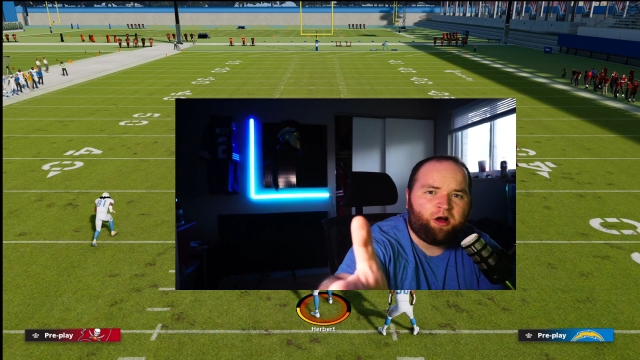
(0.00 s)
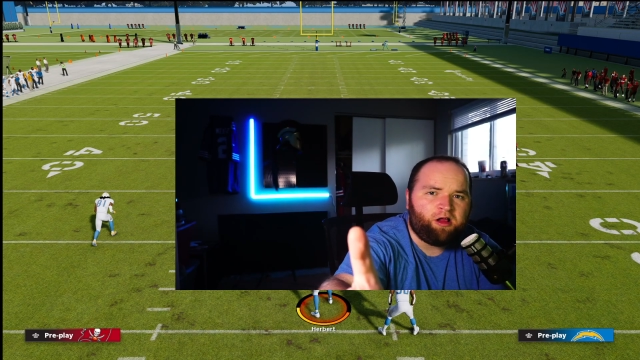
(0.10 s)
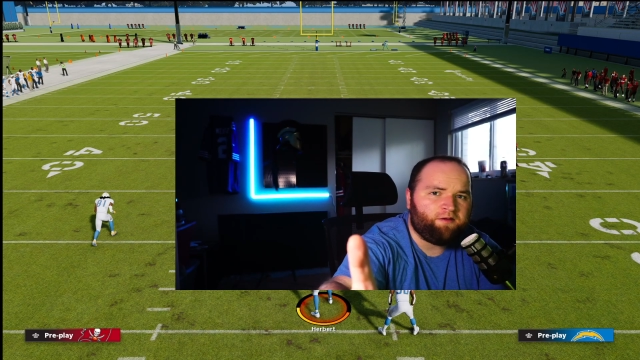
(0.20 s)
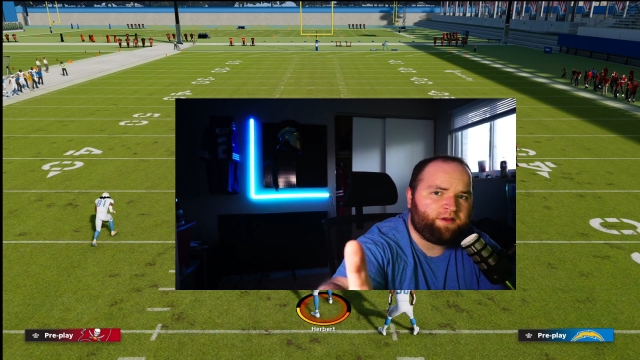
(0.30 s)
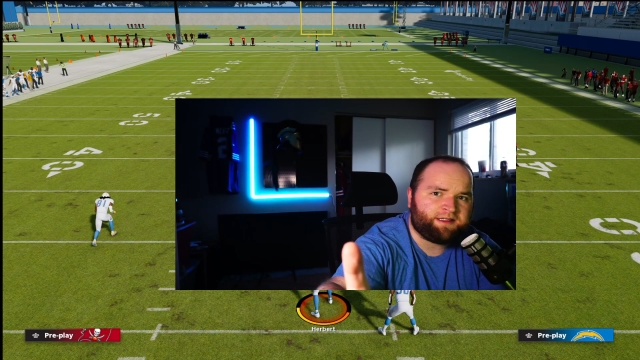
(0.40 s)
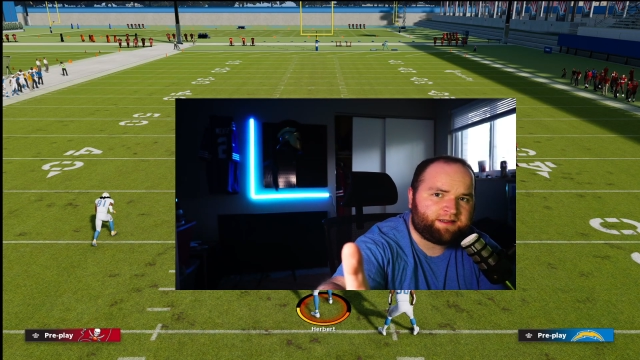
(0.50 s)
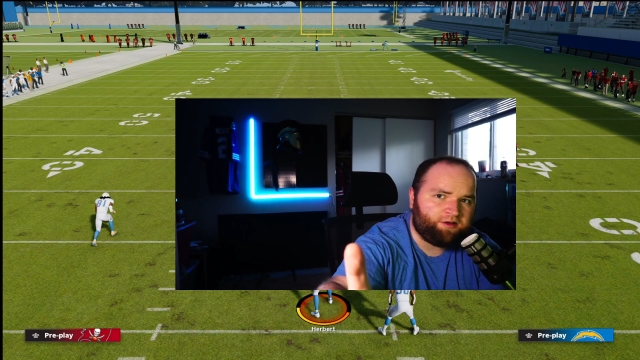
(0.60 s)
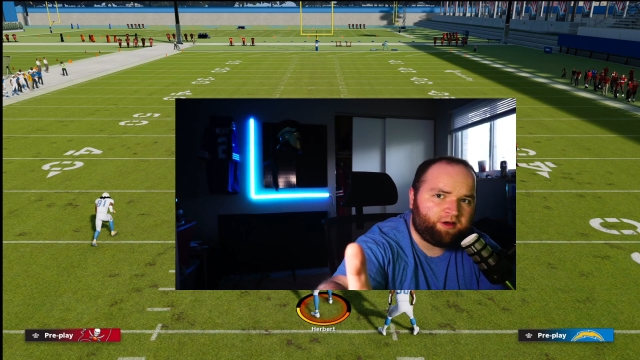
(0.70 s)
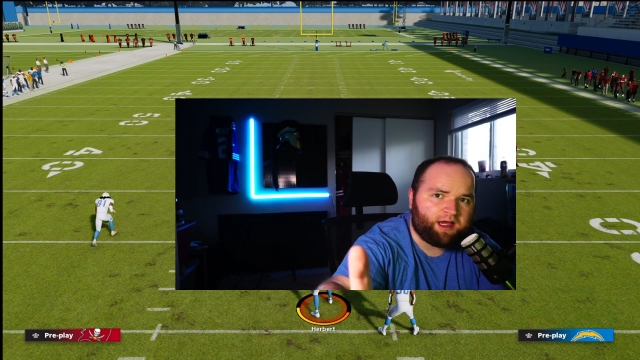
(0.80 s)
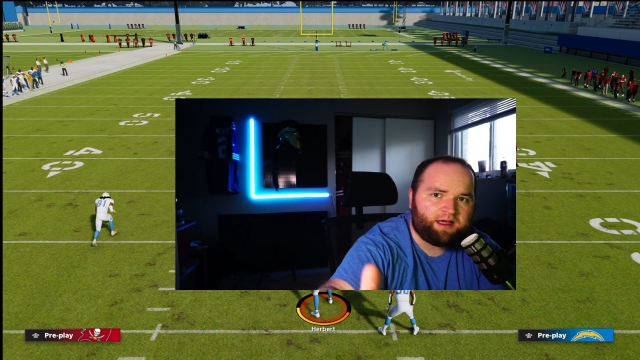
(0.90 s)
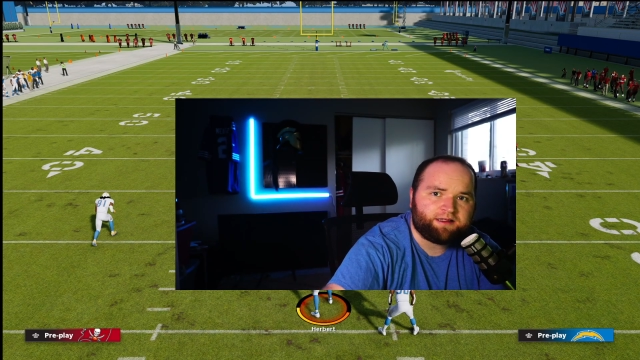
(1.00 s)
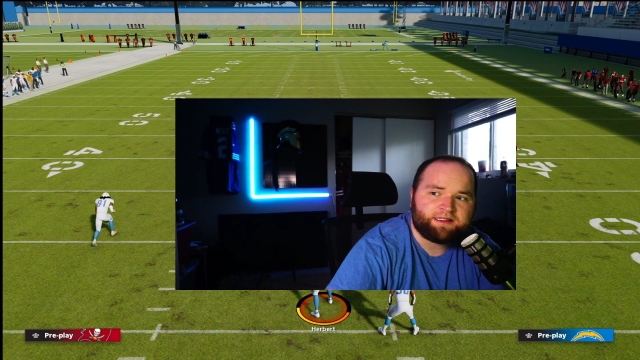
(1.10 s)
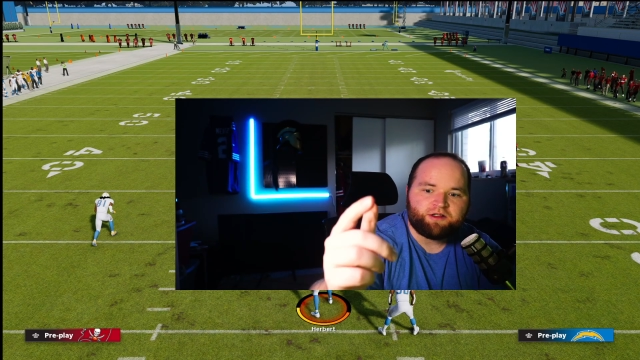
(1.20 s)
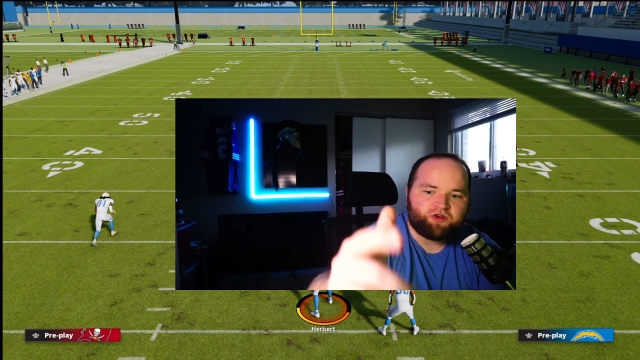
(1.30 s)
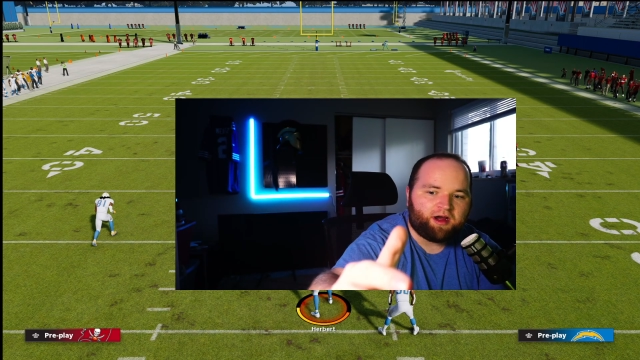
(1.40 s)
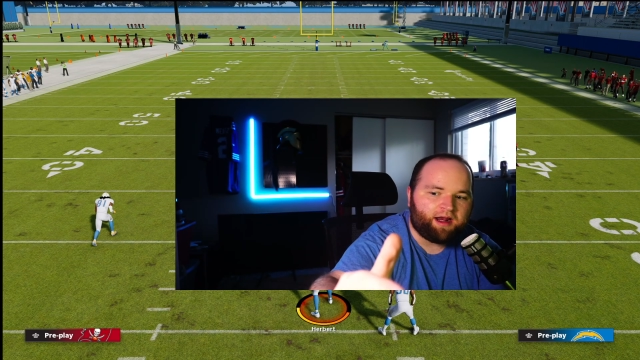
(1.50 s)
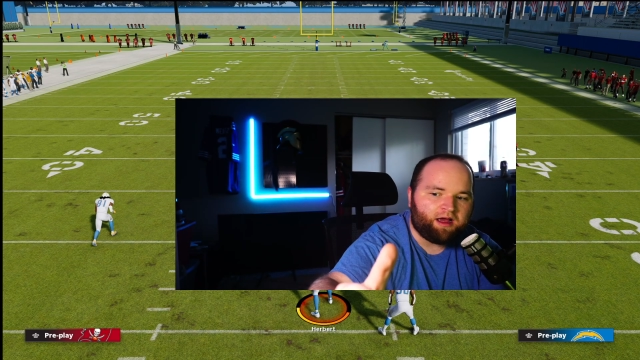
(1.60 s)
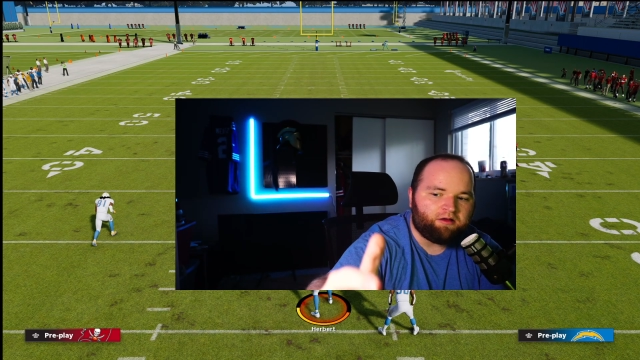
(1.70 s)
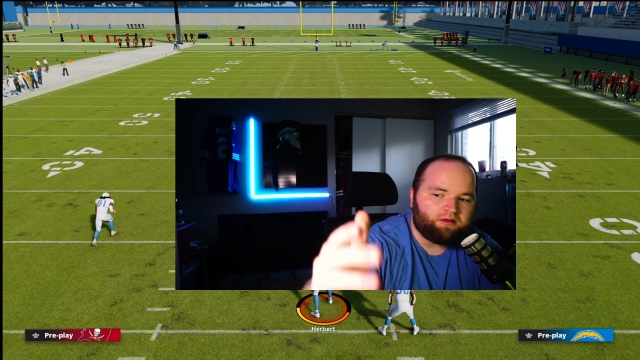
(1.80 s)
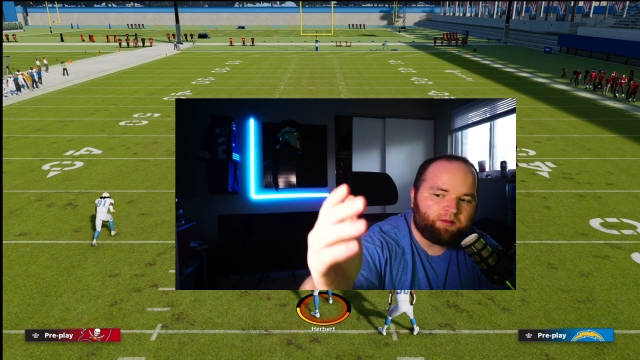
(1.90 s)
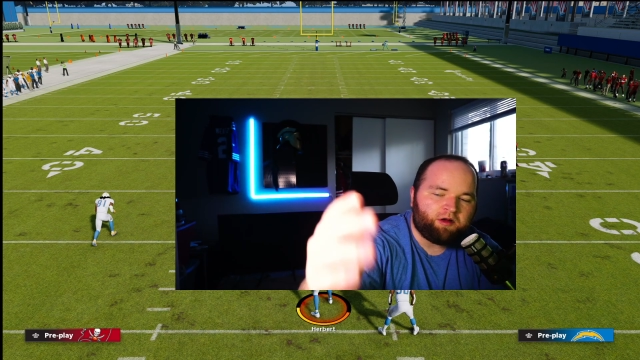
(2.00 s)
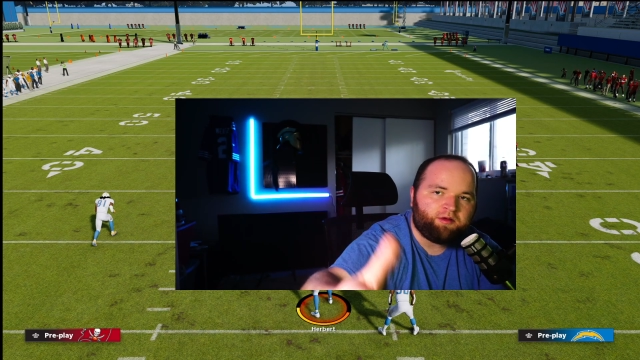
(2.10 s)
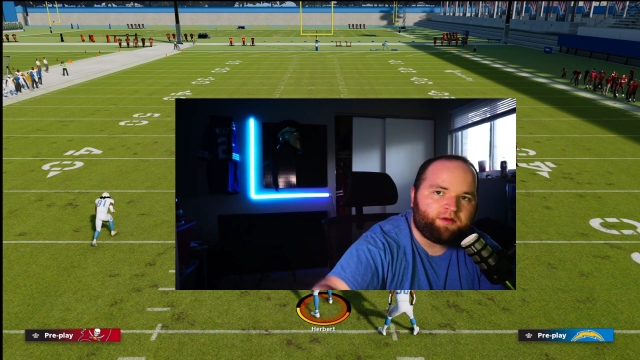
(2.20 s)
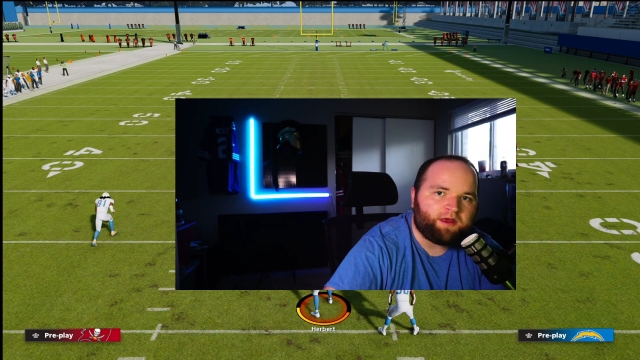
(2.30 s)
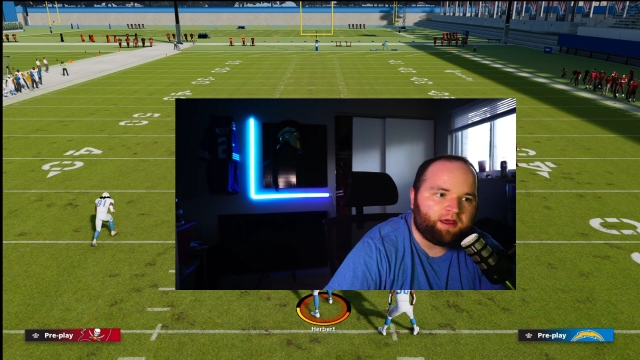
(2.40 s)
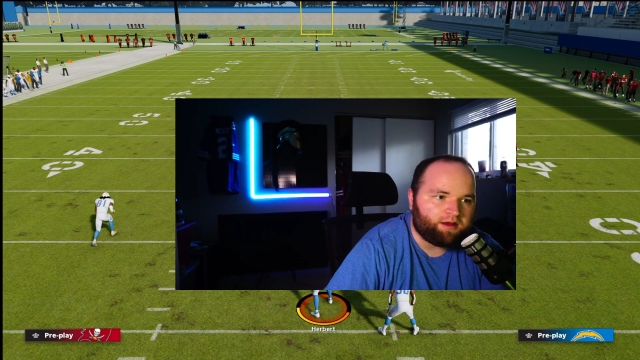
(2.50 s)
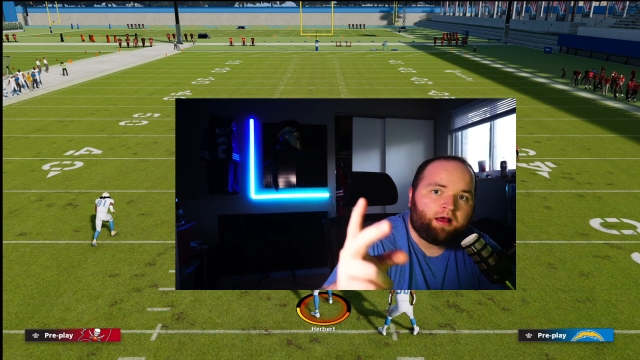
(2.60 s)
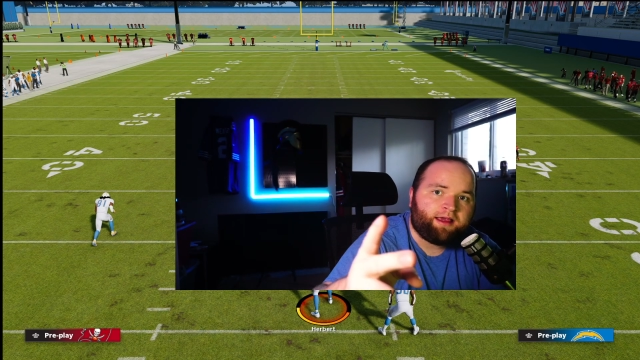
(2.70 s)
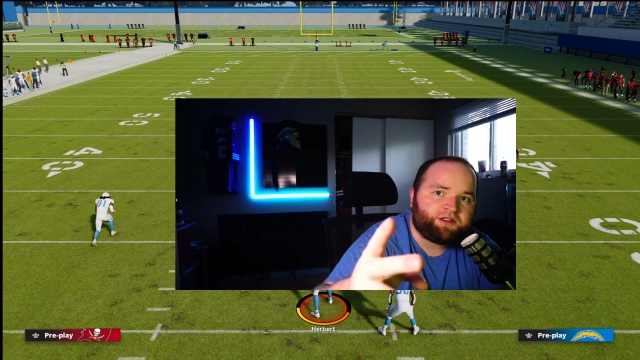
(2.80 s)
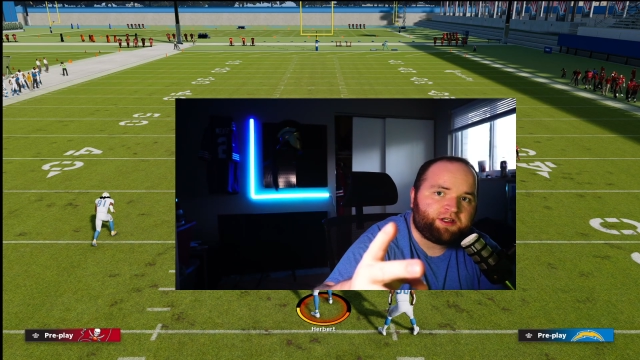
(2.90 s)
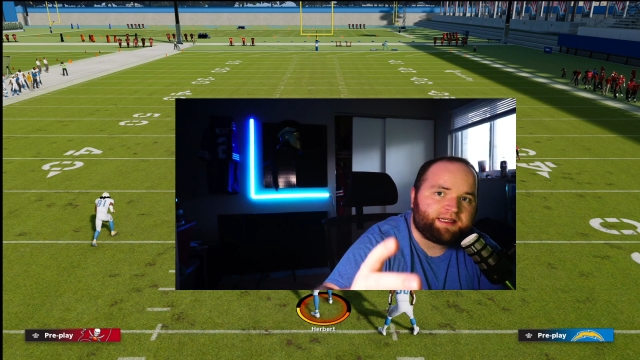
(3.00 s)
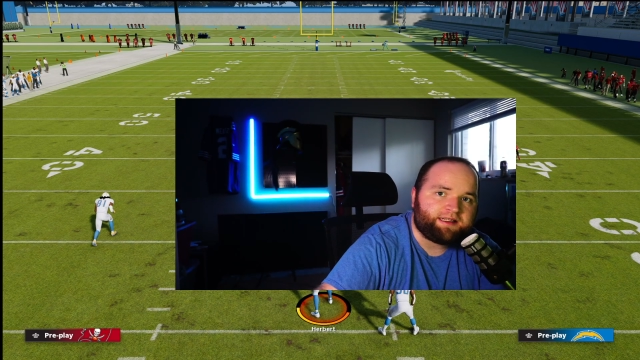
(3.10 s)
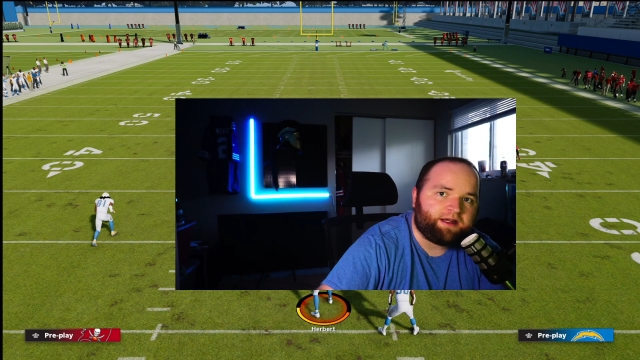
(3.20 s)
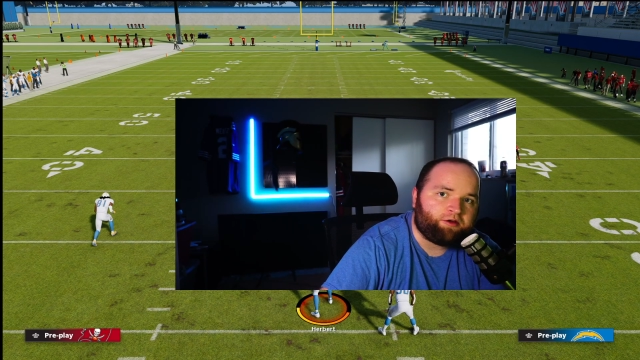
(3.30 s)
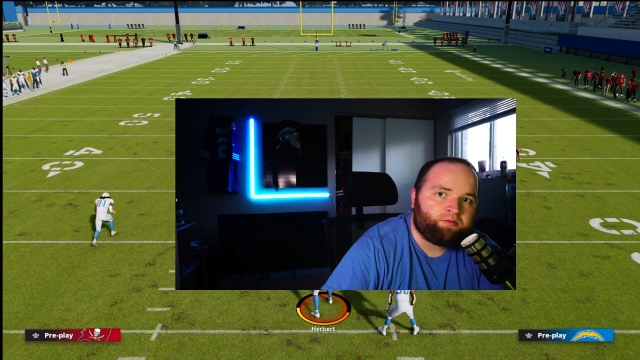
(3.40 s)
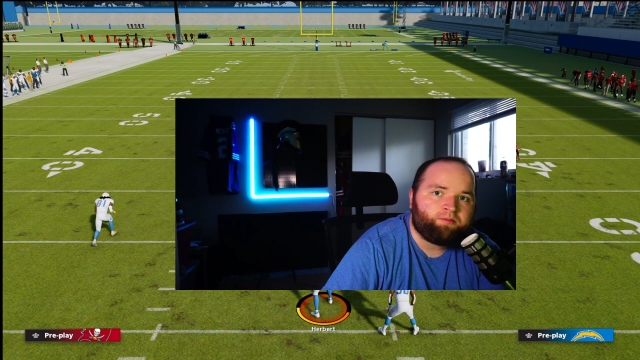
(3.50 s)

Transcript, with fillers: all of this to you guys. Try it out. Let me know what you think. I'll catch you guys later.